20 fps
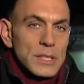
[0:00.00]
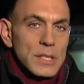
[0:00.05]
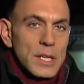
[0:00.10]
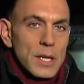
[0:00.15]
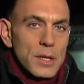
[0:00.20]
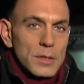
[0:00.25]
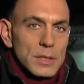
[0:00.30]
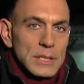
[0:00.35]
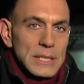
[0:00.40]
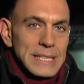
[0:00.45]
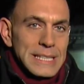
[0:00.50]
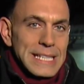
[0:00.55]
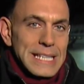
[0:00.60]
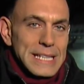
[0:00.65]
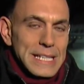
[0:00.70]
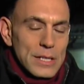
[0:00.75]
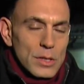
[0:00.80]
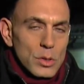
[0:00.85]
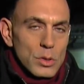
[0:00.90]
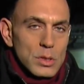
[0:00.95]
Carolyn,
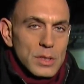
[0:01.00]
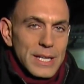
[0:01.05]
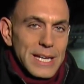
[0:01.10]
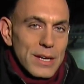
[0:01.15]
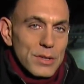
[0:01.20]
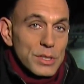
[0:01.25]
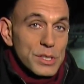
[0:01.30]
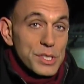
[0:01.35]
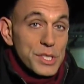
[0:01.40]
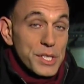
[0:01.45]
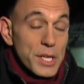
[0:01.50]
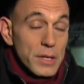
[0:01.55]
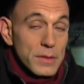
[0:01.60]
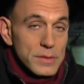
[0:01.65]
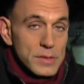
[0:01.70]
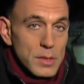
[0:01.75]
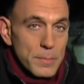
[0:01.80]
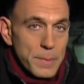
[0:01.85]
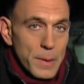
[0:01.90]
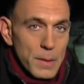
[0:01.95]
the Oakland County
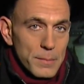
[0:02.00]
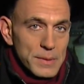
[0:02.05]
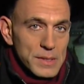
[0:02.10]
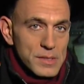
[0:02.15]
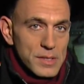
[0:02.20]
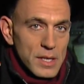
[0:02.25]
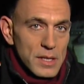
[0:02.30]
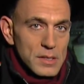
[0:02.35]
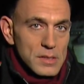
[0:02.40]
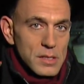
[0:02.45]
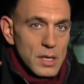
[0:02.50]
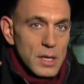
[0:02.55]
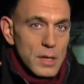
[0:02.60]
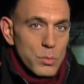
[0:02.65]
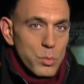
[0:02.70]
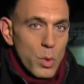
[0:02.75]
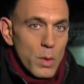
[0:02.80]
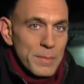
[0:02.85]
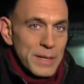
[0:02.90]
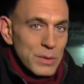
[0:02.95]
Sheriff's Department says a
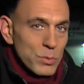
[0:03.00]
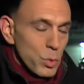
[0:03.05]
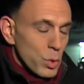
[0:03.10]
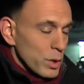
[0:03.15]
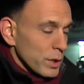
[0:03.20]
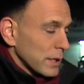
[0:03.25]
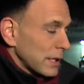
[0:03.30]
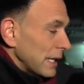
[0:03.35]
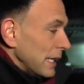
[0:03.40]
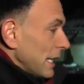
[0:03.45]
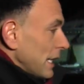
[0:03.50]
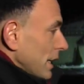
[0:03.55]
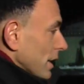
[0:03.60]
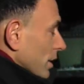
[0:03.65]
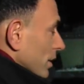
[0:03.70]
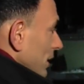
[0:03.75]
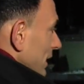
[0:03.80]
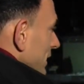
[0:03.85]
woman working here